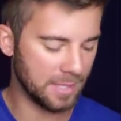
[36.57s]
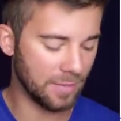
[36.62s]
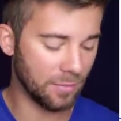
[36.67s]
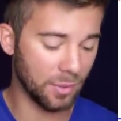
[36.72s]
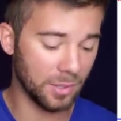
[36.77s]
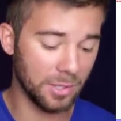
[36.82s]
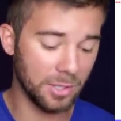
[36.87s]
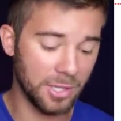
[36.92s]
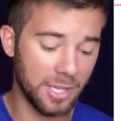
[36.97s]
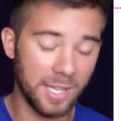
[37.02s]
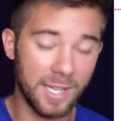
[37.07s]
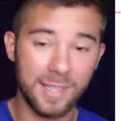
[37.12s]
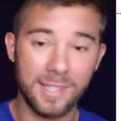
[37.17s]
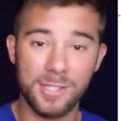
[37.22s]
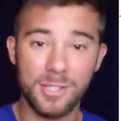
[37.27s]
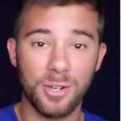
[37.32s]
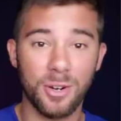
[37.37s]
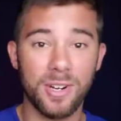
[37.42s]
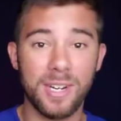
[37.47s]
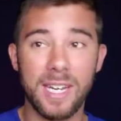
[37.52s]
And if we're looking at the
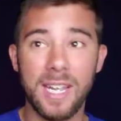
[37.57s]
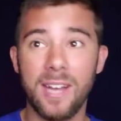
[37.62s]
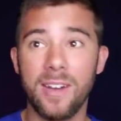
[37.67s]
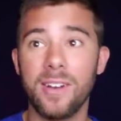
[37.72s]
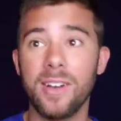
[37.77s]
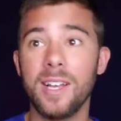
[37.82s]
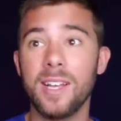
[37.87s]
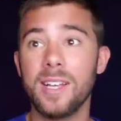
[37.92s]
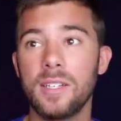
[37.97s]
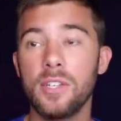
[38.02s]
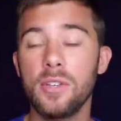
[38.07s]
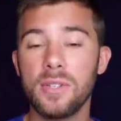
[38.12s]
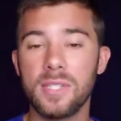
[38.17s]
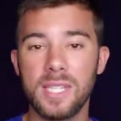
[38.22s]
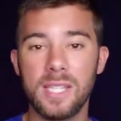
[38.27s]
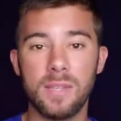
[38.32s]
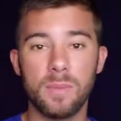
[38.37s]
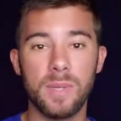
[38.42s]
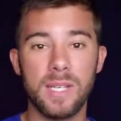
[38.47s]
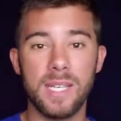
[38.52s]
chart now, you can see
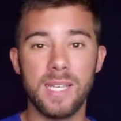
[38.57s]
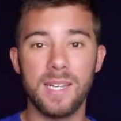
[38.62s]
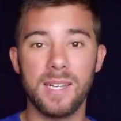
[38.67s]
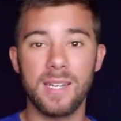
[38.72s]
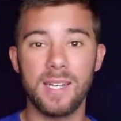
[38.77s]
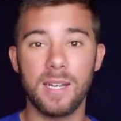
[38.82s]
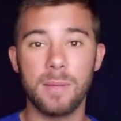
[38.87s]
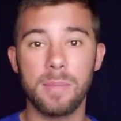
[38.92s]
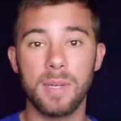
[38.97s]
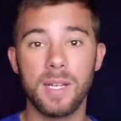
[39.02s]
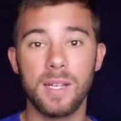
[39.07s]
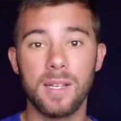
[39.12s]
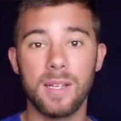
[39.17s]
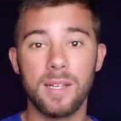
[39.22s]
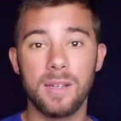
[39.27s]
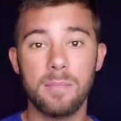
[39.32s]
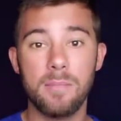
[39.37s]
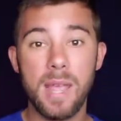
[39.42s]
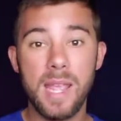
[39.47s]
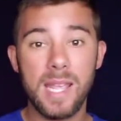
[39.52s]
that we ended up
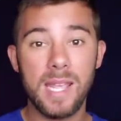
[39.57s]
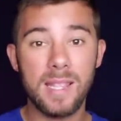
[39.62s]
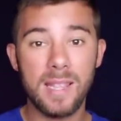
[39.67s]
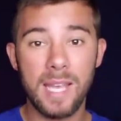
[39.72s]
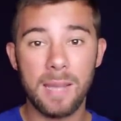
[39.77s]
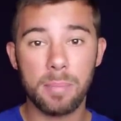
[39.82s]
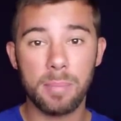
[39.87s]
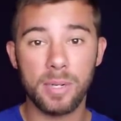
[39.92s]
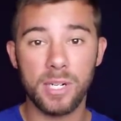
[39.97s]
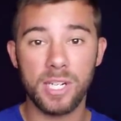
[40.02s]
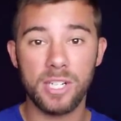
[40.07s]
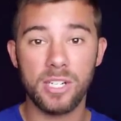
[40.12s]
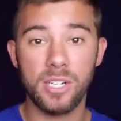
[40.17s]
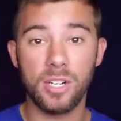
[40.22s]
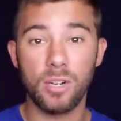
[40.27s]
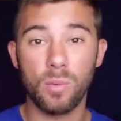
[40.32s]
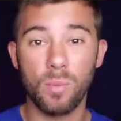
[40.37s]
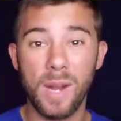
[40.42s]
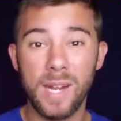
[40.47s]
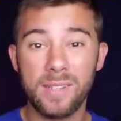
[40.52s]
making that prediction
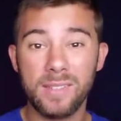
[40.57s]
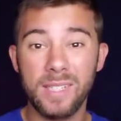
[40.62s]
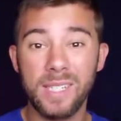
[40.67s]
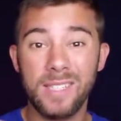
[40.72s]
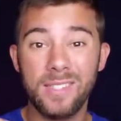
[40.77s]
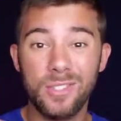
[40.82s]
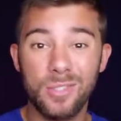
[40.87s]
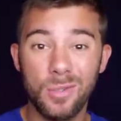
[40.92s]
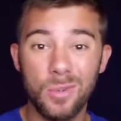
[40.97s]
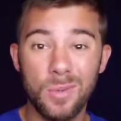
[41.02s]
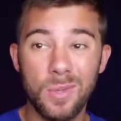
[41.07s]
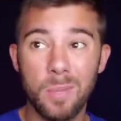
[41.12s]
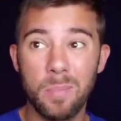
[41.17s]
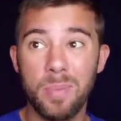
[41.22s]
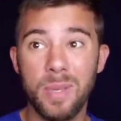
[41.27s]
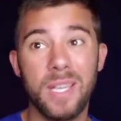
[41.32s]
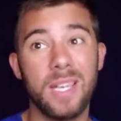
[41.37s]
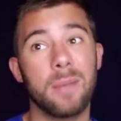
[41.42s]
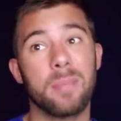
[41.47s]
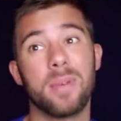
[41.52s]
correctly to the
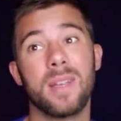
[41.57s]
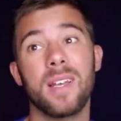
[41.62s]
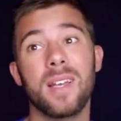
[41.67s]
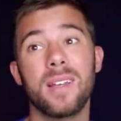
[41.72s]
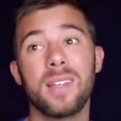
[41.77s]
pip.